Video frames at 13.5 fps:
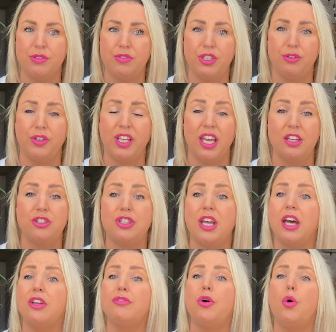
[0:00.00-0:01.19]
of vitrification
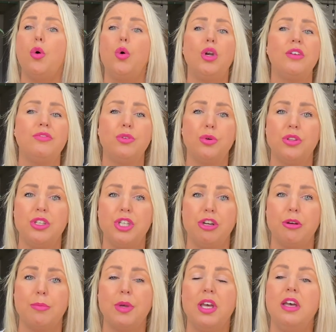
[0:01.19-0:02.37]
out of all of Northern
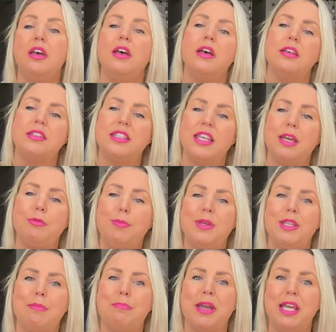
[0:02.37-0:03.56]
Europe, so they will be
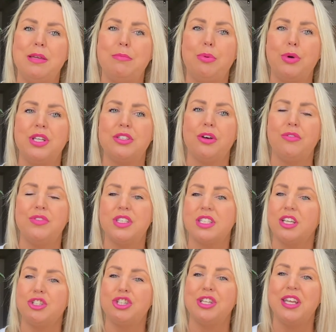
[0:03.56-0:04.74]
the main point of
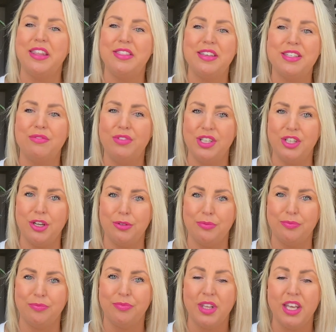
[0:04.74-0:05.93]
discussion in this video.
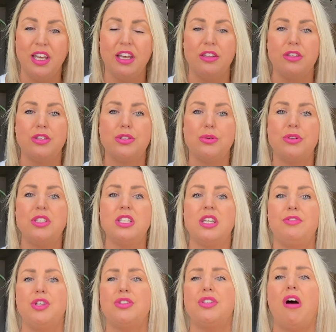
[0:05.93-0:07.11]
The sources
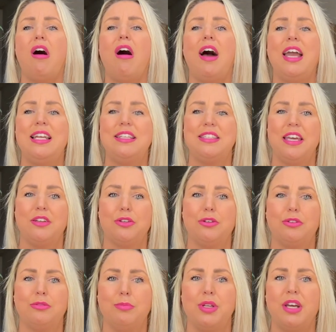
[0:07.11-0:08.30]
I've used are highly
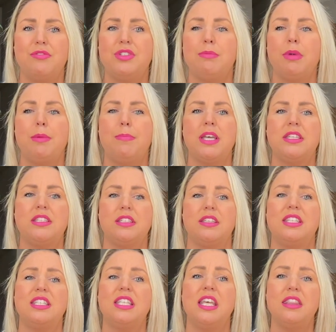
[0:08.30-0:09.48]
technical, but I've done my best to
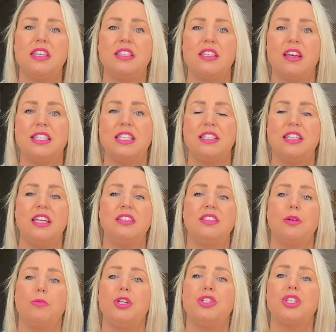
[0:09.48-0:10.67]
synthesise the
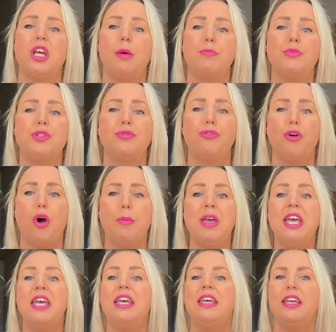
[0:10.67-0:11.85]
data, which comes from
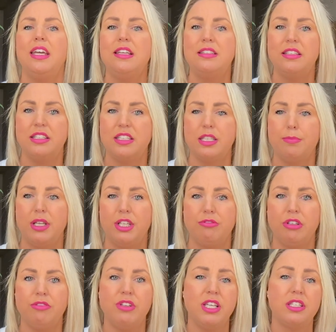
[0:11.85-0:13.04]

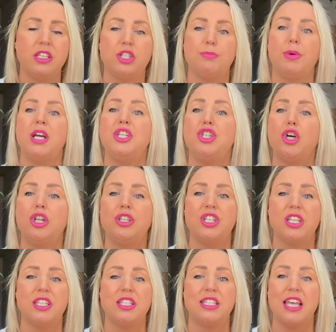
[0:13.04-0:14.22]
interdisciplinary research by
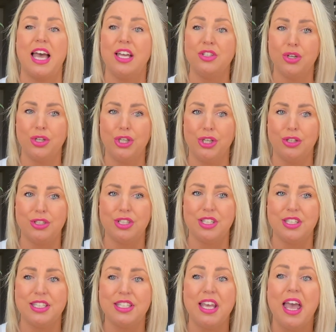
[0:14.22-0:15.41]
geologists and
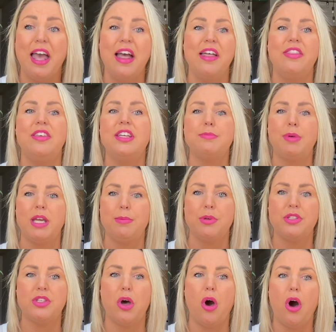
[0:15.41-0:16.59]
archaeologists. These
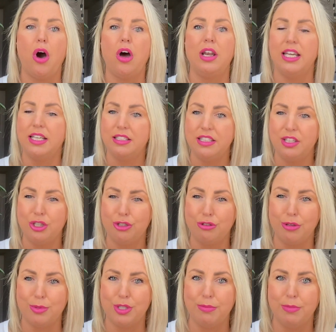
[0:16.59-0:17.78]
papers are linked in the
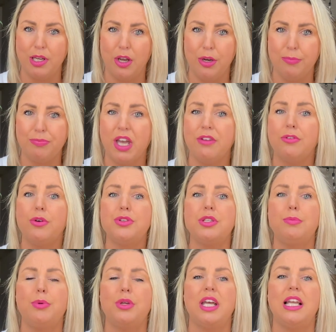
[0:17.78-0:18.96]
description below. I've also
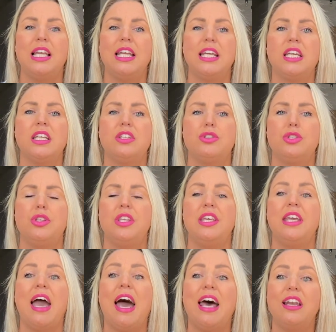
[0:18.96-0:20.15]
put a link to
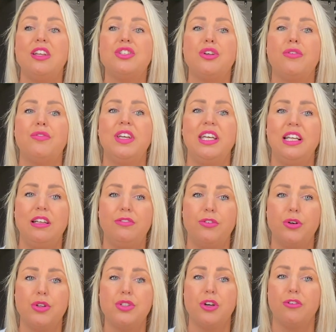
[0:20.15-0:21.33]
the Atlas of
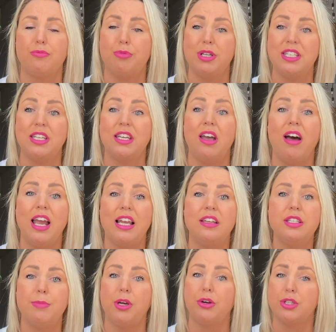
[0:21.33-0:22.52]
Hillforts of Britain and
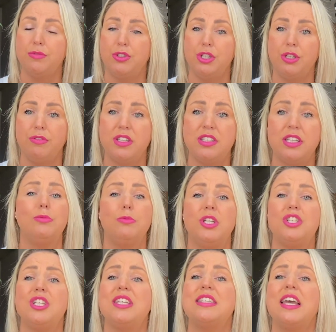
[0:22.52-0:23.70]
Ireland by Oxford University,
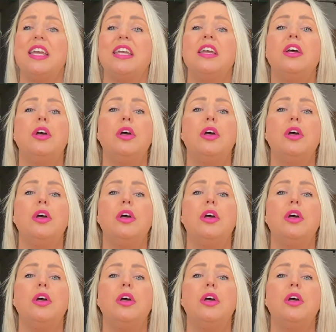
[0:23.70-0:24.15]
which is a